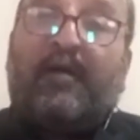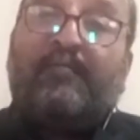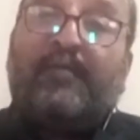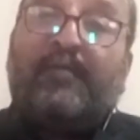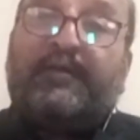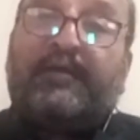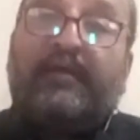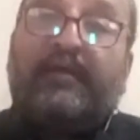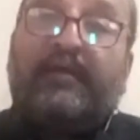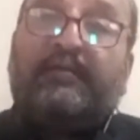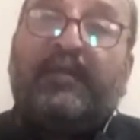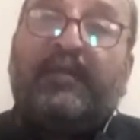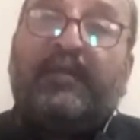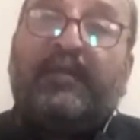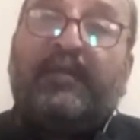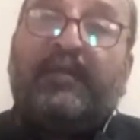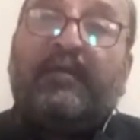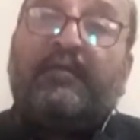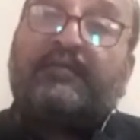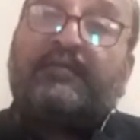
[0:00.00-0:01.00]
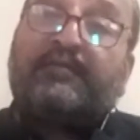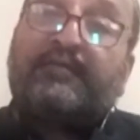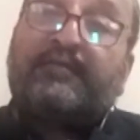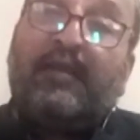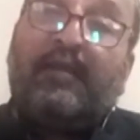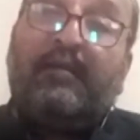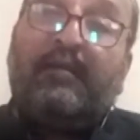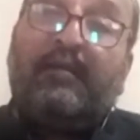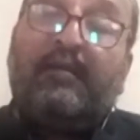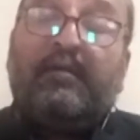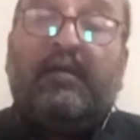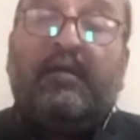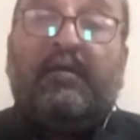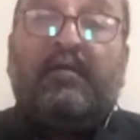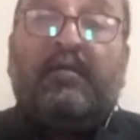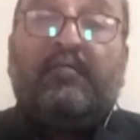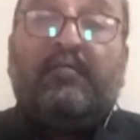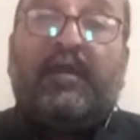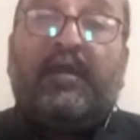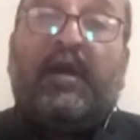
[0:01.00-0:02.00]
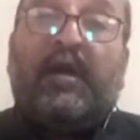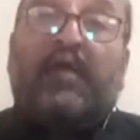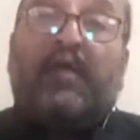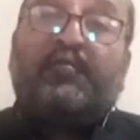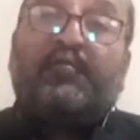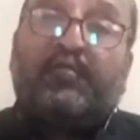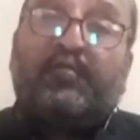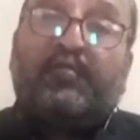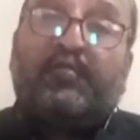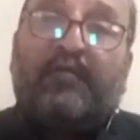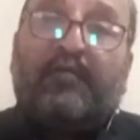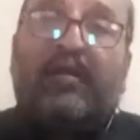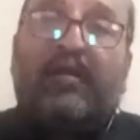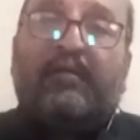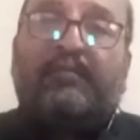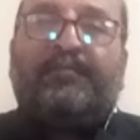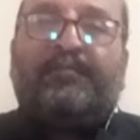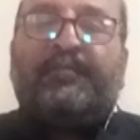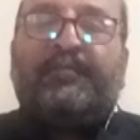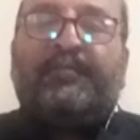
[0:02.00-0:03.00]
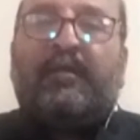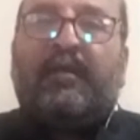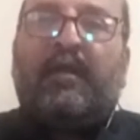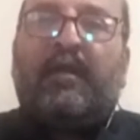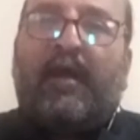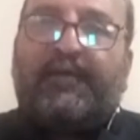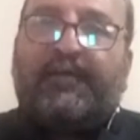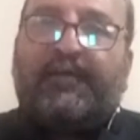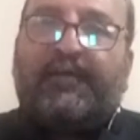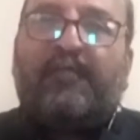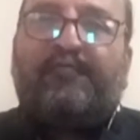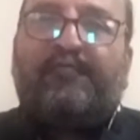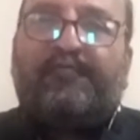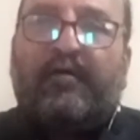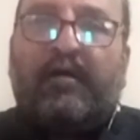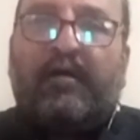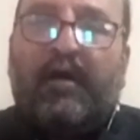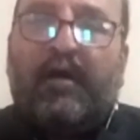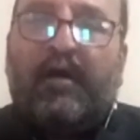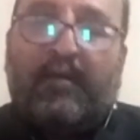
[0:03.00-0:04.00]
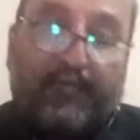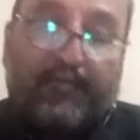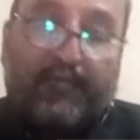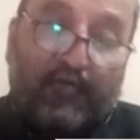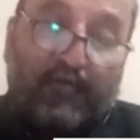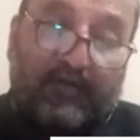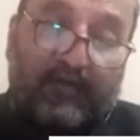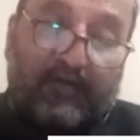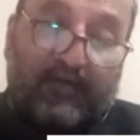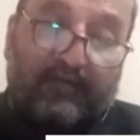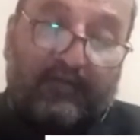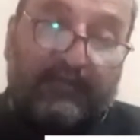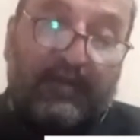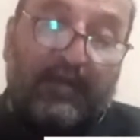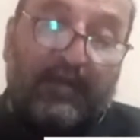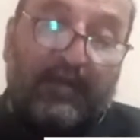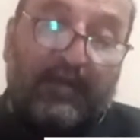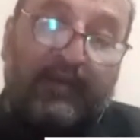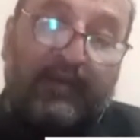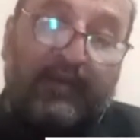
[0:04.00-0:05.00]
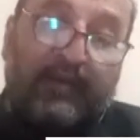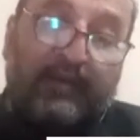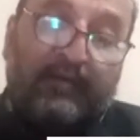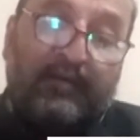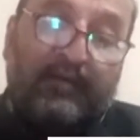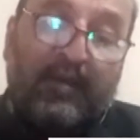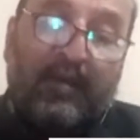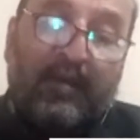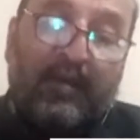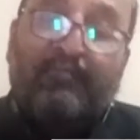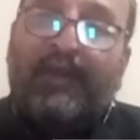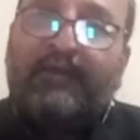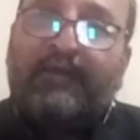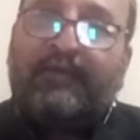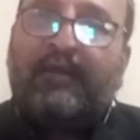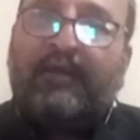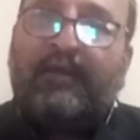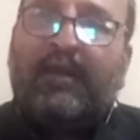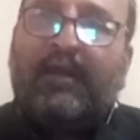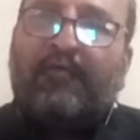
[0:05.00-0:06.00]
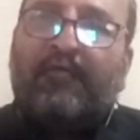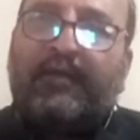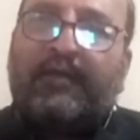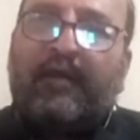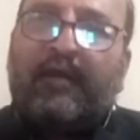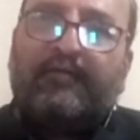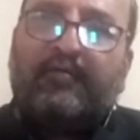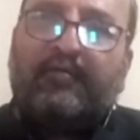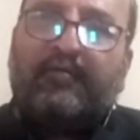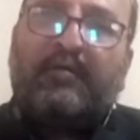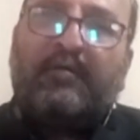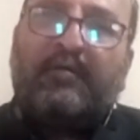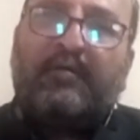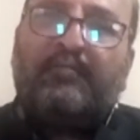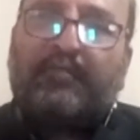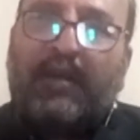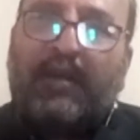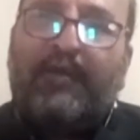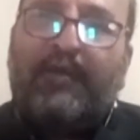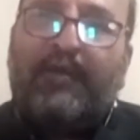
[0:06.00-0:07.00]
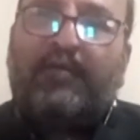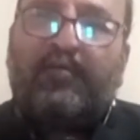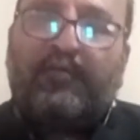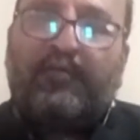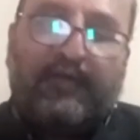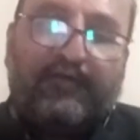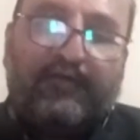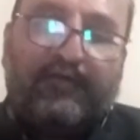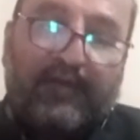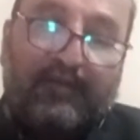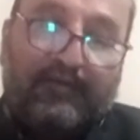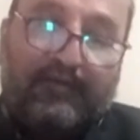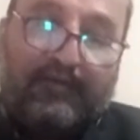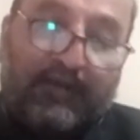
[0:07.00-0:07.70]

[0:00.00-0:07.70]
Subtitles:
we have to develop a lot of approaches in making our curriculum relevant to the changing needs of the job market.